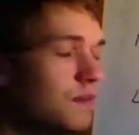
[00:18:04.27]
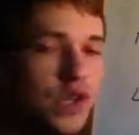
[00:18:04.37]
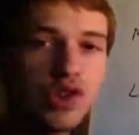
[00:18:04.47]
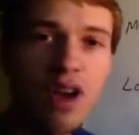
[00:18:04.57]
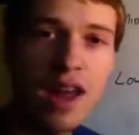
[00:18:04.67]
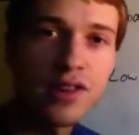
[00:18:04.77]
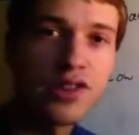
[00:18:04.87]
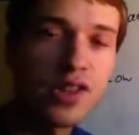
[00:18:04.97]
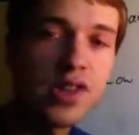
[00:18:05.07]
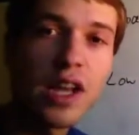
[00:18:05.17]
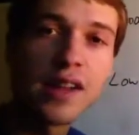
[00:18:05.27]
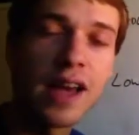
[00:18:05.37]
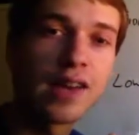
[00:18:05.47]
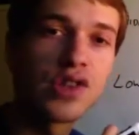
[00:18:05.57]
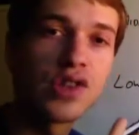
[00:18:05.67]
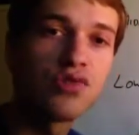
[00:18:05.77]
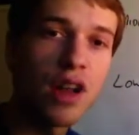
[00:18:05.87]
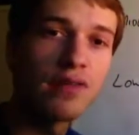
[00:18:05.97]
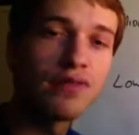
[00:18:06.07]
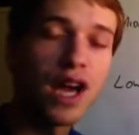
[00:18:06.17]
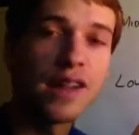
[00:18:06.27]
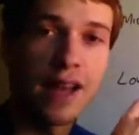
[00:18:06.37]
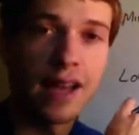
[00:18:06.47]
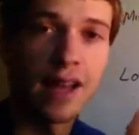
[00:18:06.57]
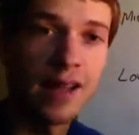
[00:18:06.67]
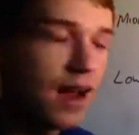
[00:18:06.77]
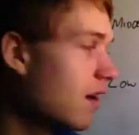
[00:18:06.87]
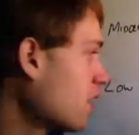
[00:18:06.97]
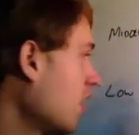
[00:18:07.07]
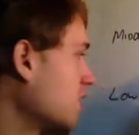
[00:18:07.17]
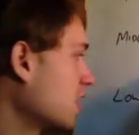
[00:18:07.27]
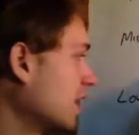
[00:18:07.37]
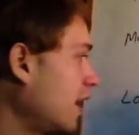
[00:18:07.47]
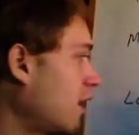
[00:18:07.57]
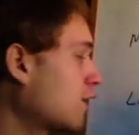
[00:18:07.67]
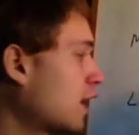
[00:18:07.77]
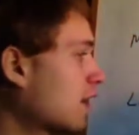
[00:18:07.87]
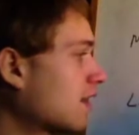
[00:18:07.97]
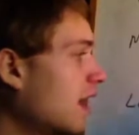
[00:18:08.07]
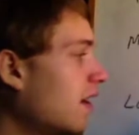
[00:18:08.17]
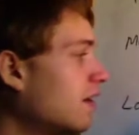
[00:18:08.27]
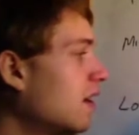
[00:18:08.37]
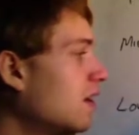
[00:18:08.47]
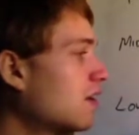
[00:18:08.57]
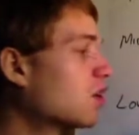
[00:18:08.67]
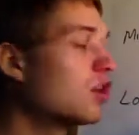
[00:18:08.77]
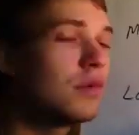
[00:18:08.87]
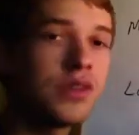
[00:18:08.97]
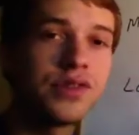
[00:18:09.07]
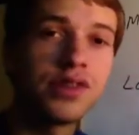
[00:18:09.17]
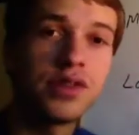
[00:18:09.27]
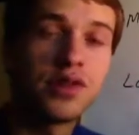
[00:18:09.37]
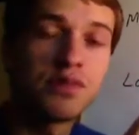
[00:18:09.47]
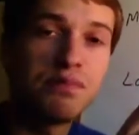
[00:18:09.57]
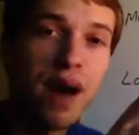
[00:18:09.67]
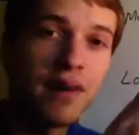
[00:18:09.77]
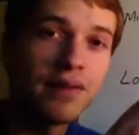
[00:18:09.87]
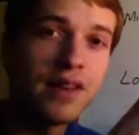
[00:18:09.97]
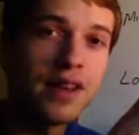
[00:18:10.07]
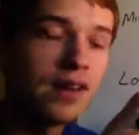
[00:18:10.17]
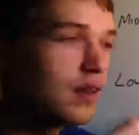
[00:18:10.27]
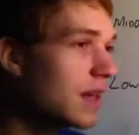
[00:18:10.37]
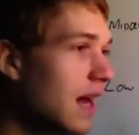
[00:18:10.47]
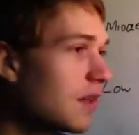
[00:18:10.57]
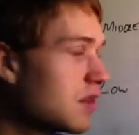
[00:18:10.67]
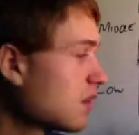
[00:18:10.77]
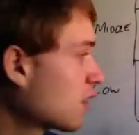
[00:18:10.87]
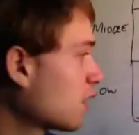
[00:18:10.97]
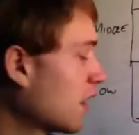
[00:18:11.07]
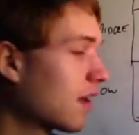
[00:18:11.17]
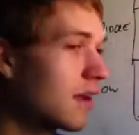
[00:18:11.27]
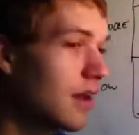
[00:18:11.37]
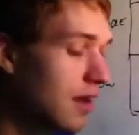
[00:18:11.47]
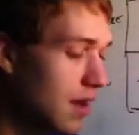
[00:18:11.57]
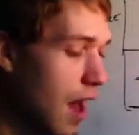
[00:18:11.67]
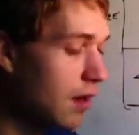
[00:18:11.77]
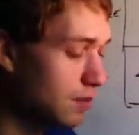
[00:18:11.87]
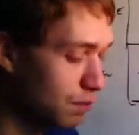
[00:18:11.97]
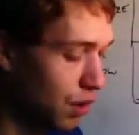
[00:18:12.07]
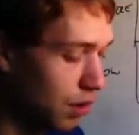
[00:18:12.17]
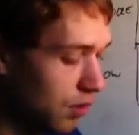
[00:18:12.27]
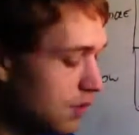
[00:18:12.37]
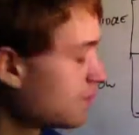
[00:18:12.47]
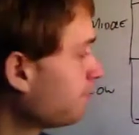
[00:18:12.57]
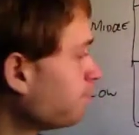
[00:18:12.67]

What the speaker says: Stratus, just think like stratified, like a layer. It's a layer-like cloud. Cumulus is those puffy clouds that look like cotton balls.